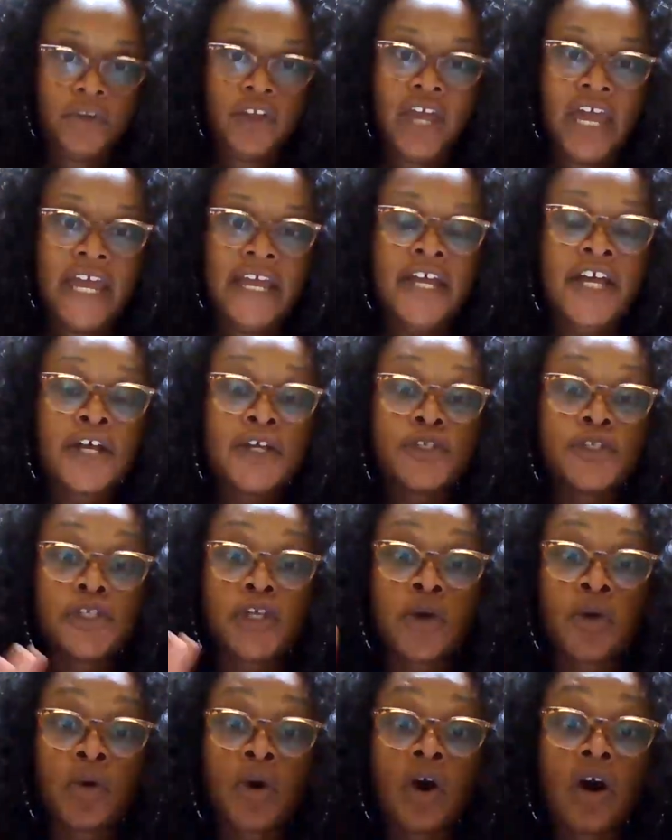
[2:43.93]
Okay,
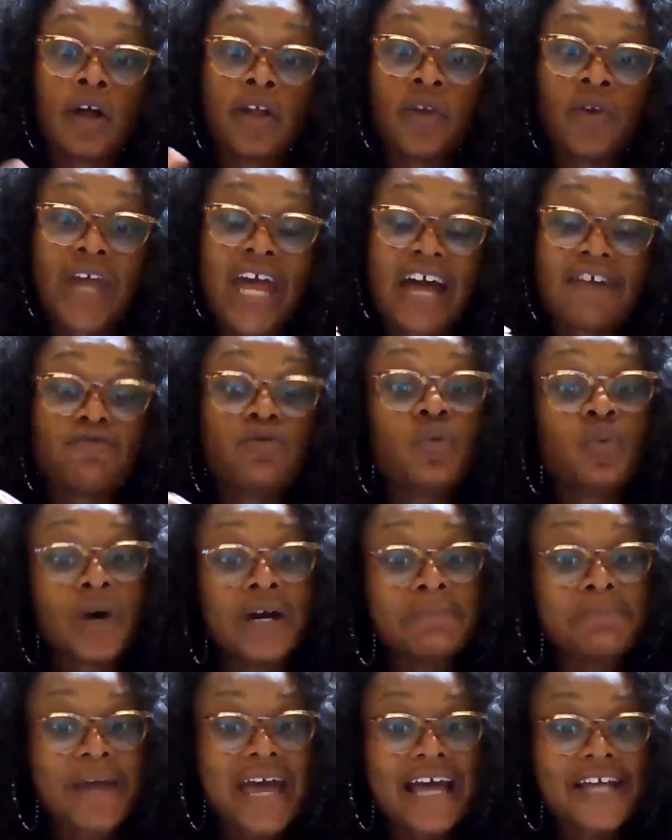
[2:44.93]
so you have
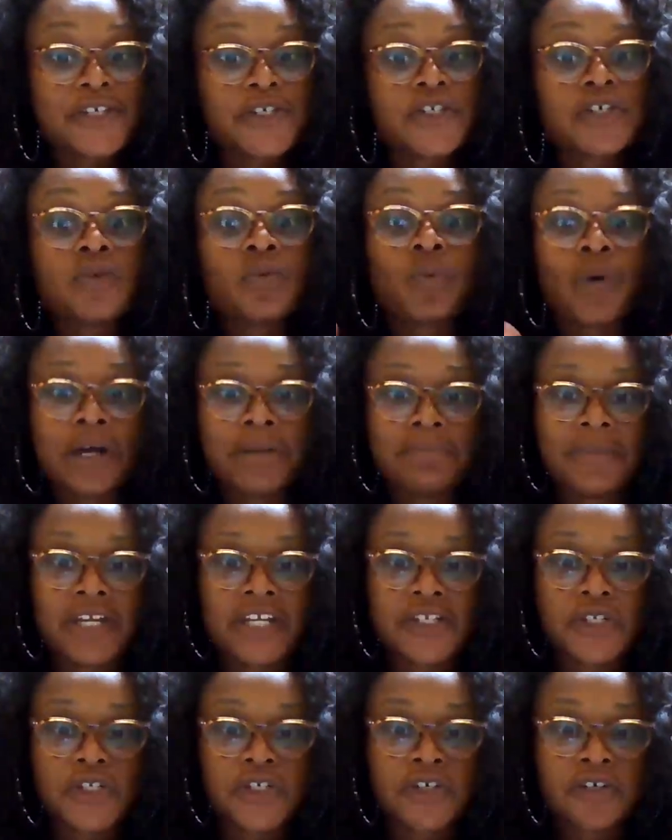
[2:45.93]
one pastor, one
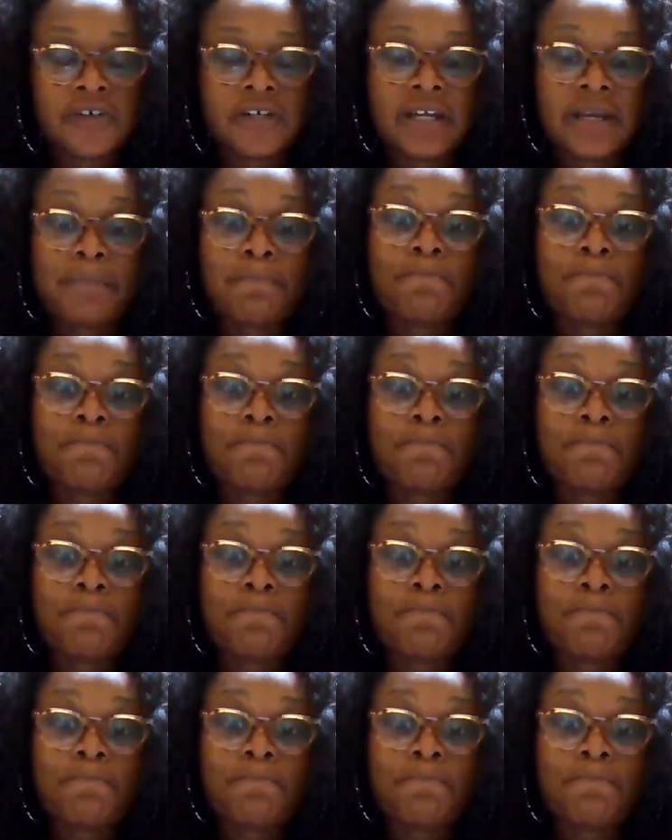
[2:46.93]
minister